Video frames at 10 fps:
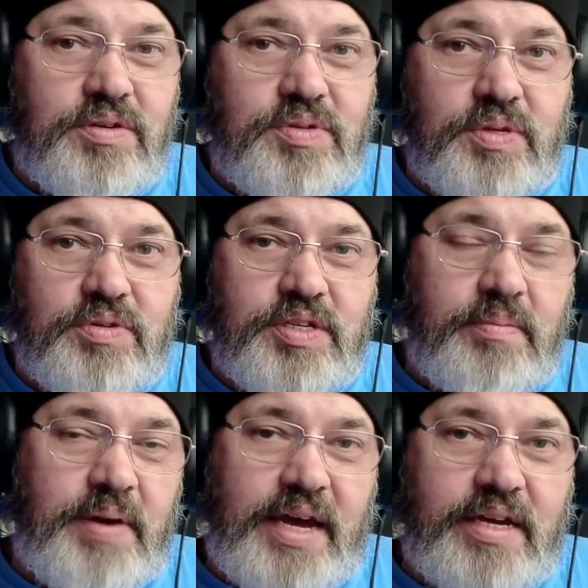So just a
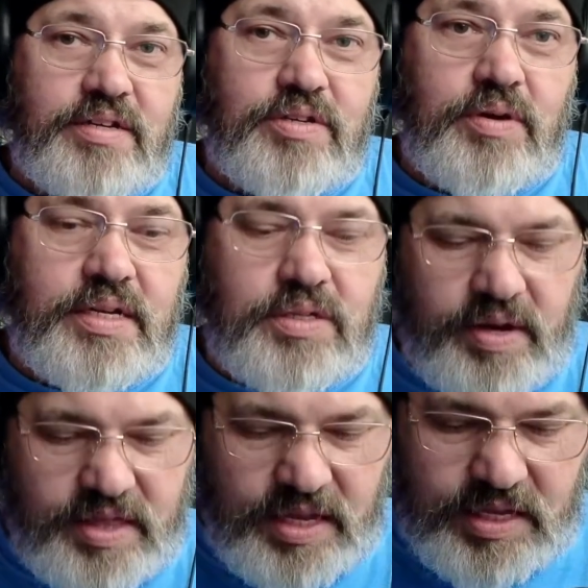package, right? So I
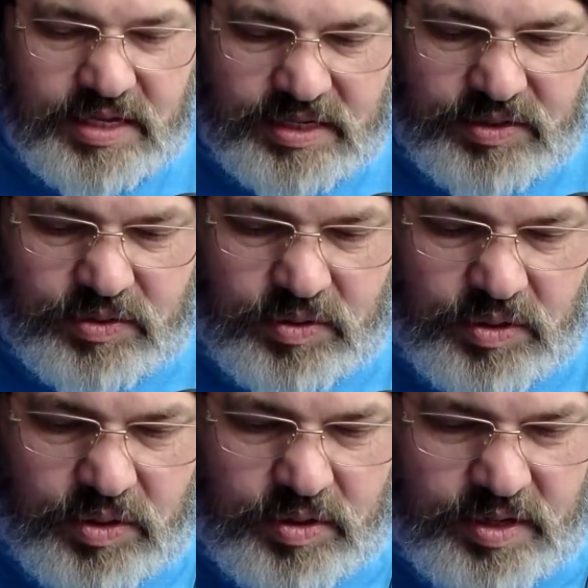think that this
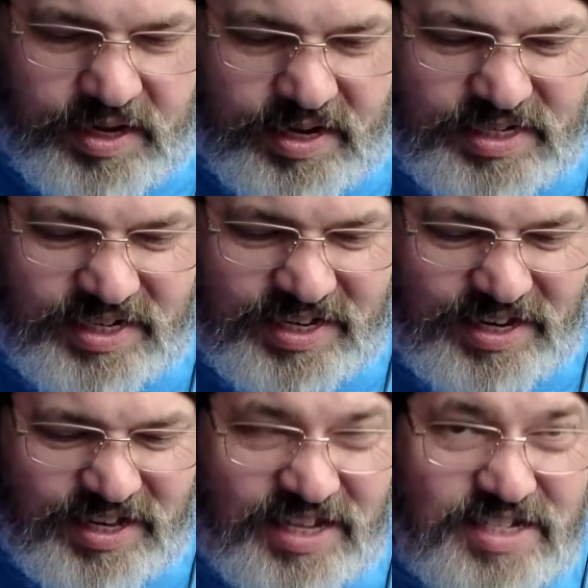
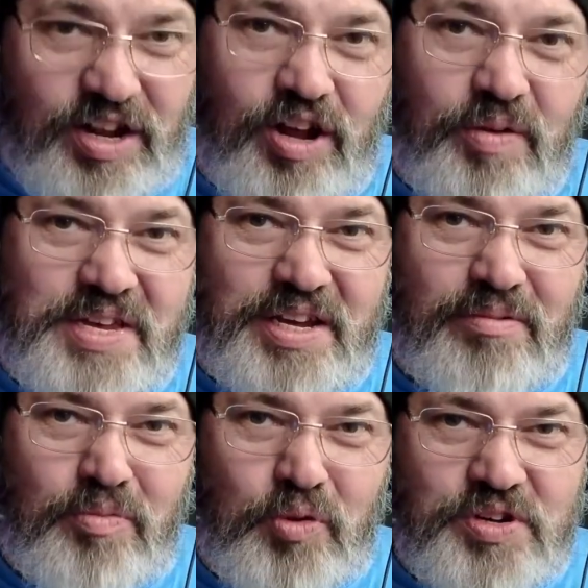all
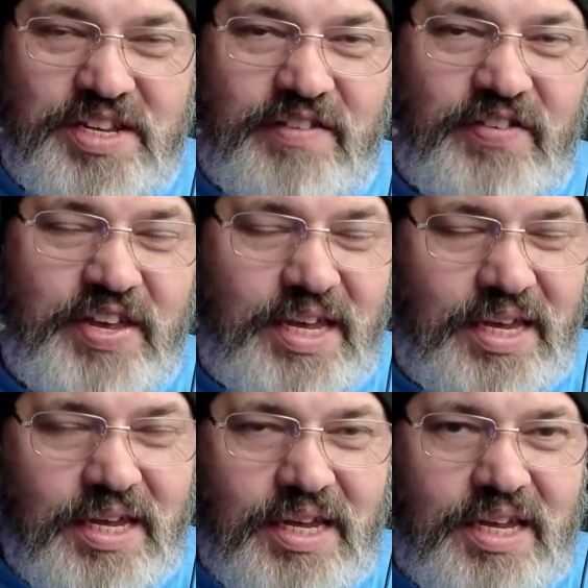becomes more TV.
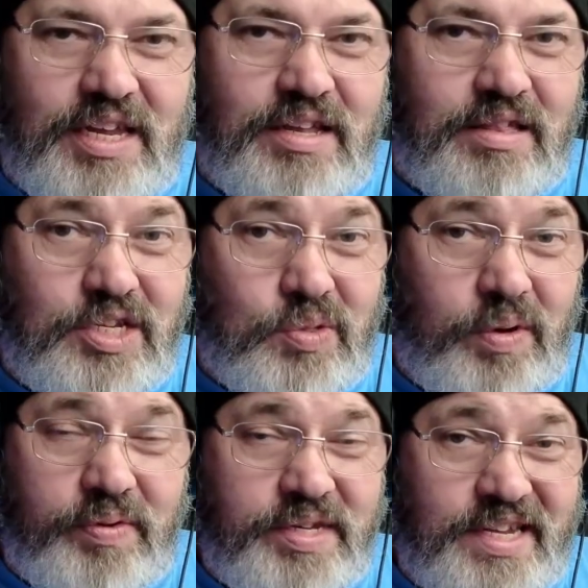These are what
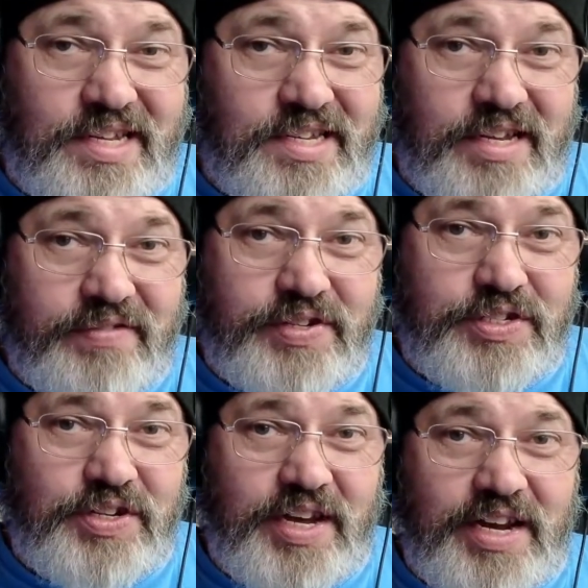we did in television.
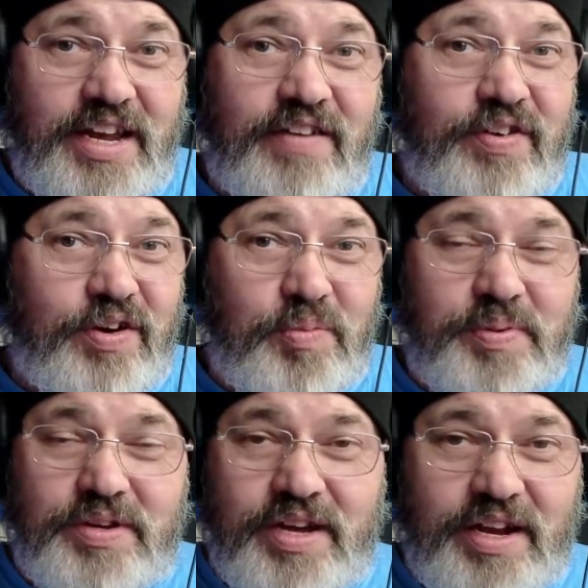You got to have an
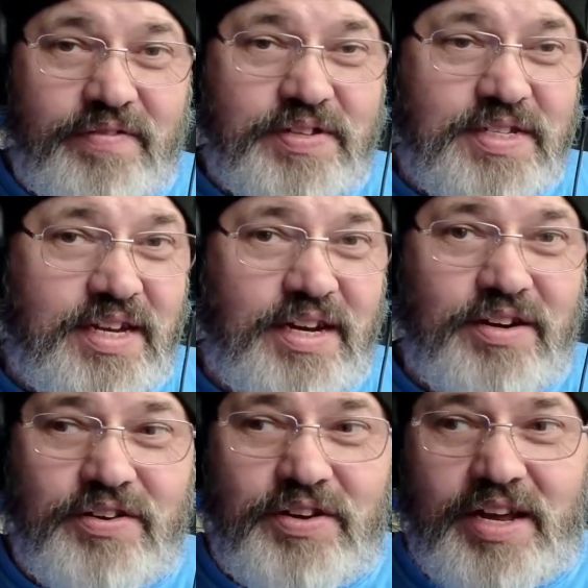open, you got to have a stinger,
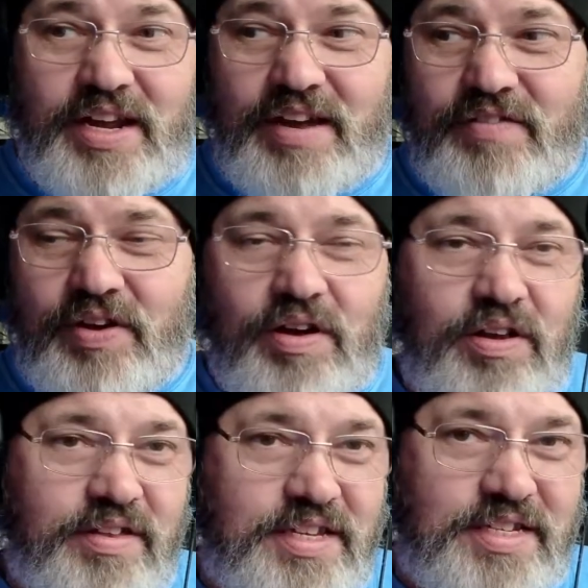you got to have all
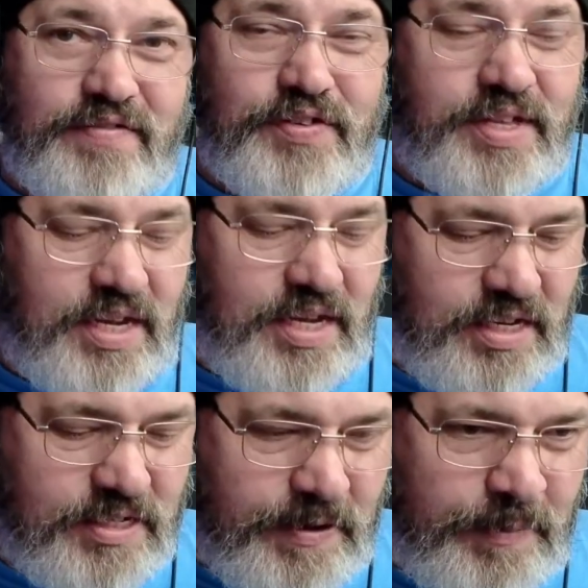of these different things.